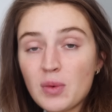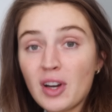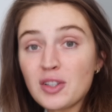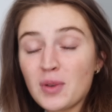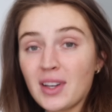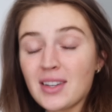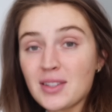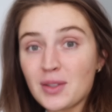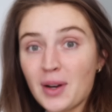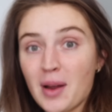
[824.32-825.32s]
So we are doing an
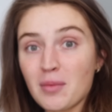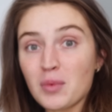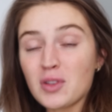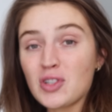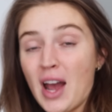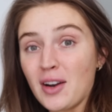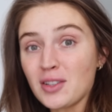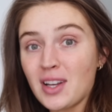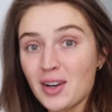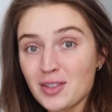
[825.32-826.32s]
Instagram with
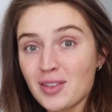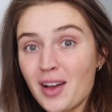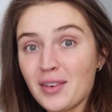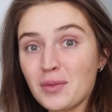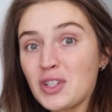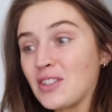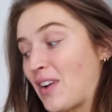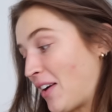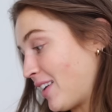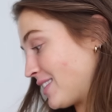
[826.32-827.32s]
Chatter's Hair Salon, which is
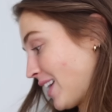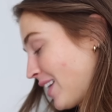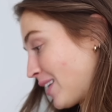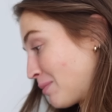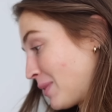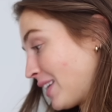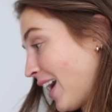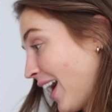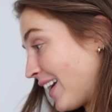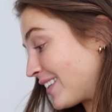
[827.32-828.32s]
very exciting
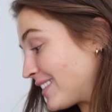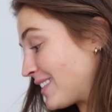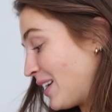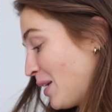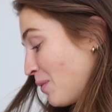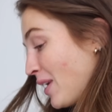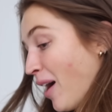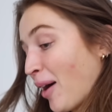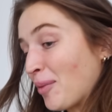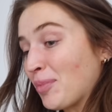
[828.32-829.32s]
because we
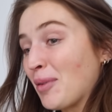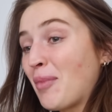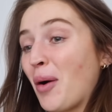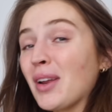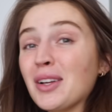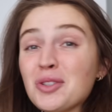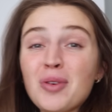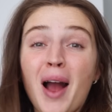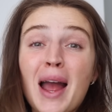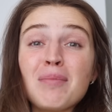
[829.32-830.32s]
are promoting
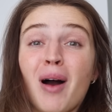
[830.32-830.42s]
Dry